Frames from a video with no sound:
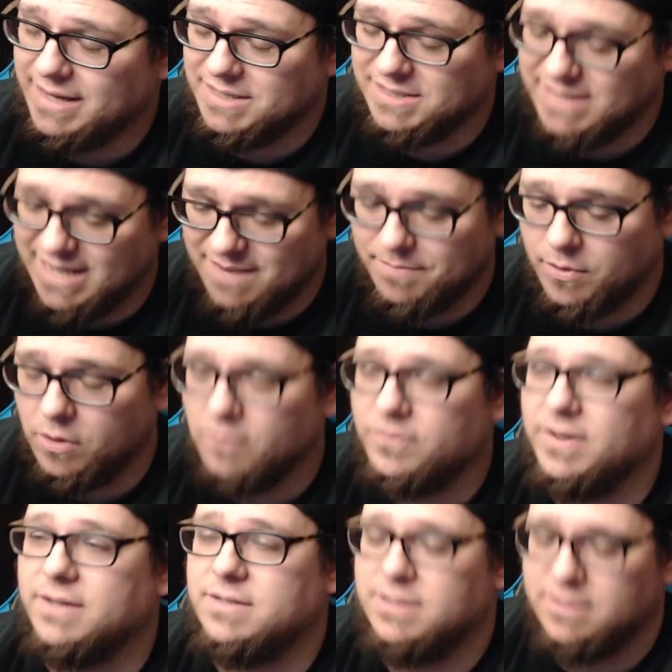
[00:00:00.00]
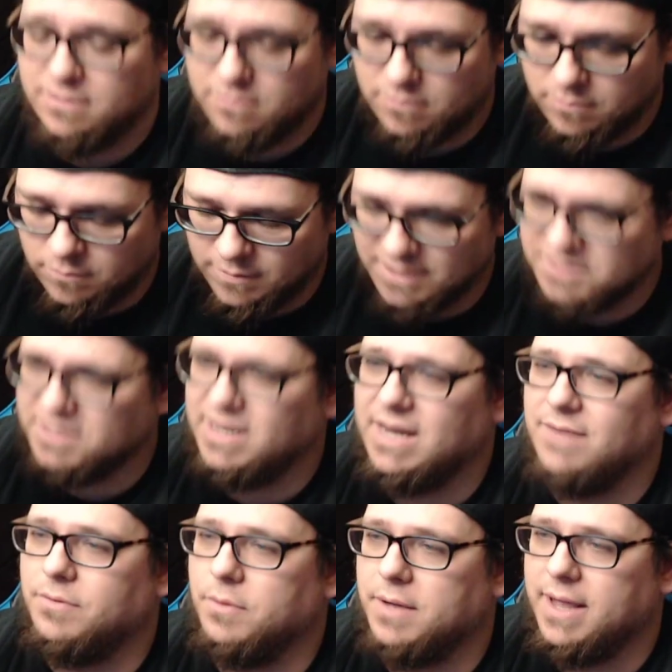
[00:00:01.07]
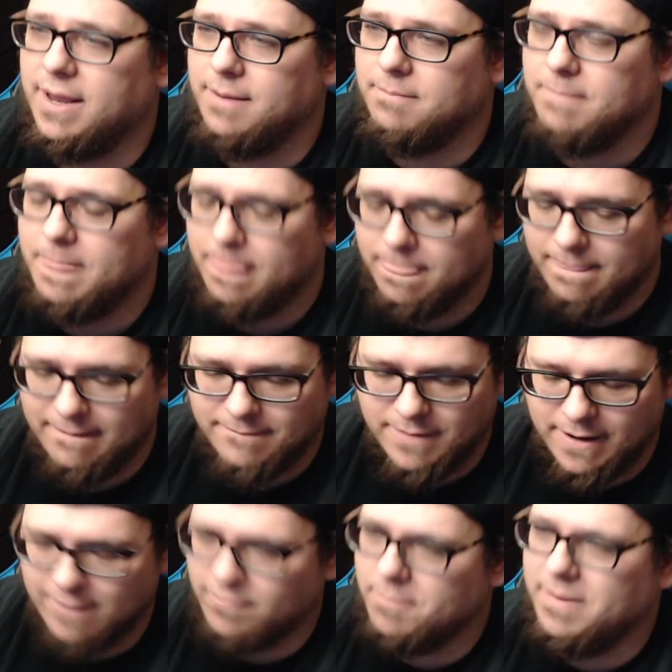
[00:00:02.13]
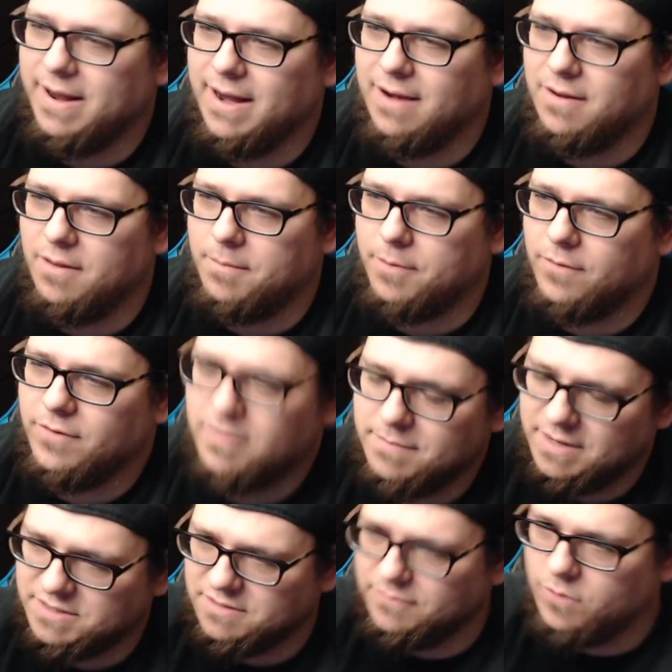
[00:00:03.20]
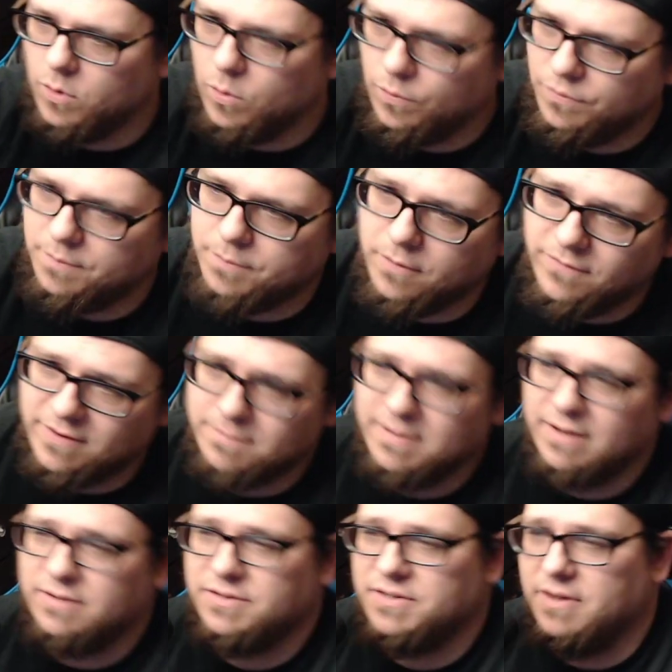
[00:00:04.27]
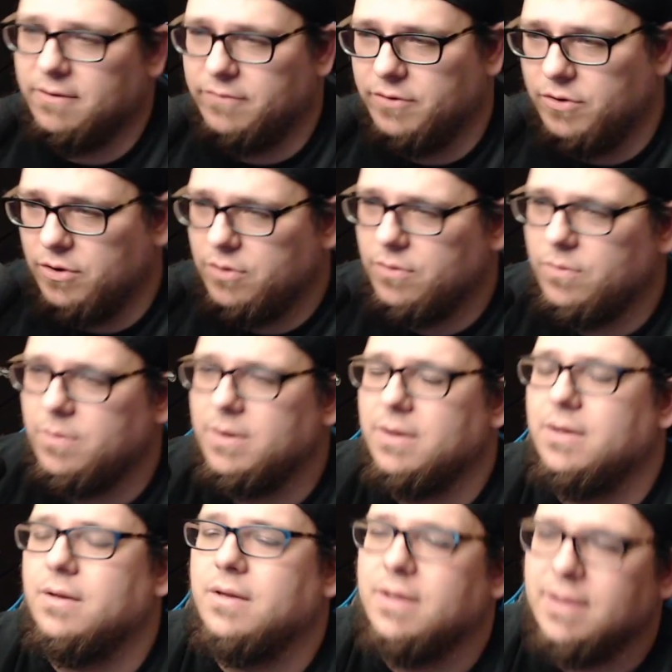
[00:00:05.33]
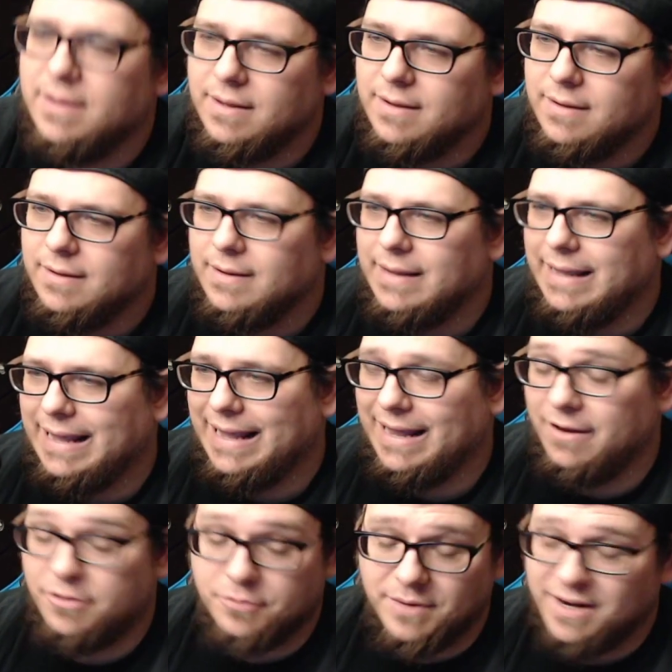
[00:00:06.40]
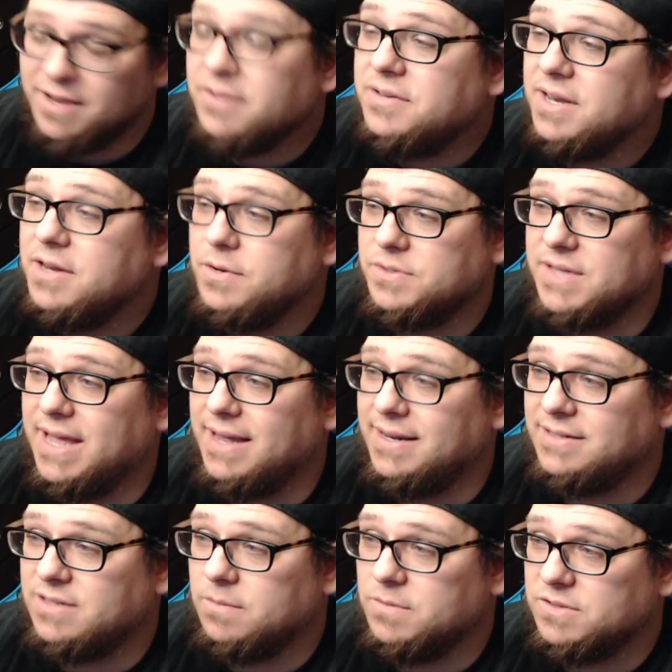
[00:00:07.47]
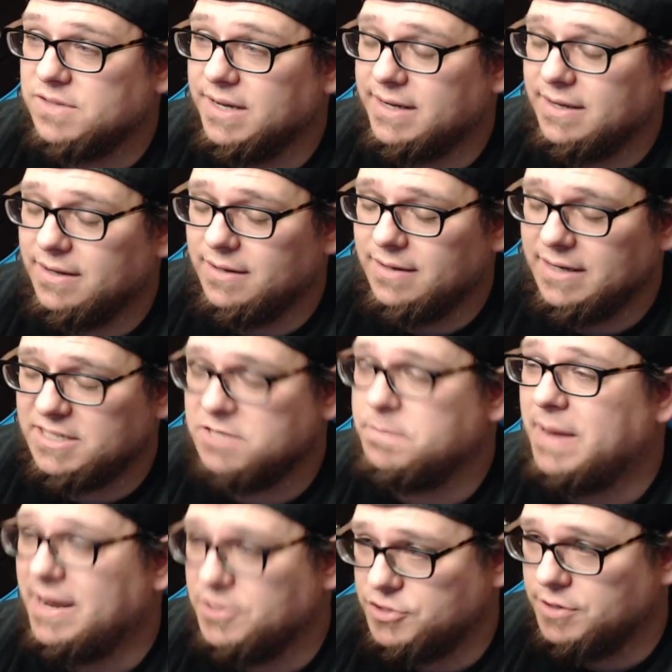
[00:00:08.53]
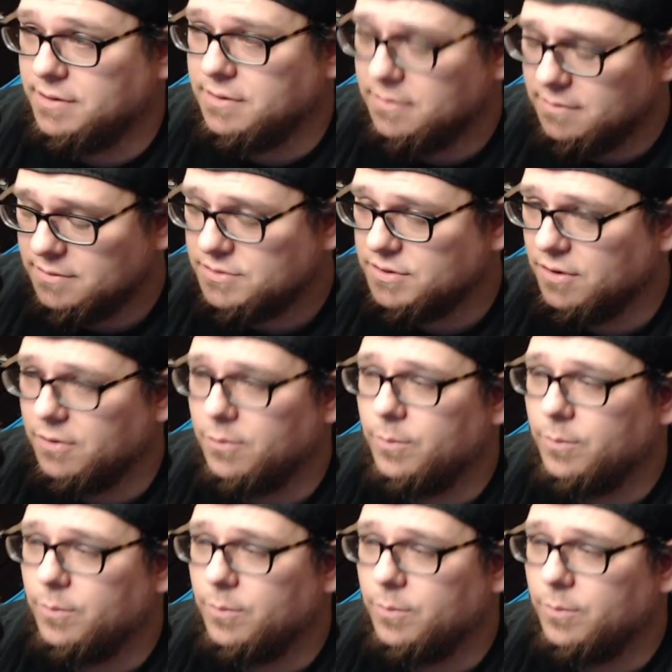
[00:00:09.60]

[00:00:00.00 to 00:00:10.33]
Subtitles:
the perfect Resident Evil game they've ever made. The perfect mix of old, the perfect mix of new, and 3 continues that. It's almost like a expansion. So,